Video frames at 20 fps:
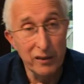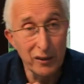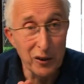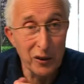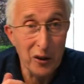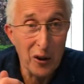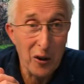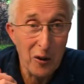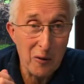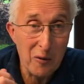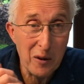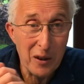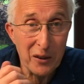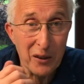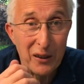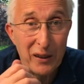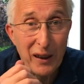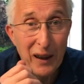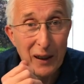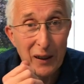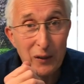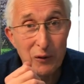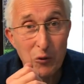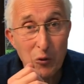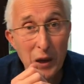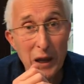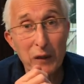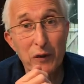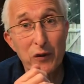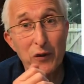you know, where you kind of
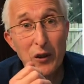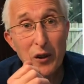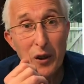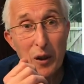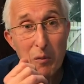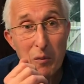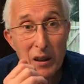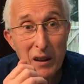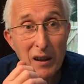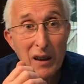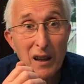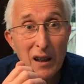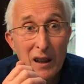wait for them and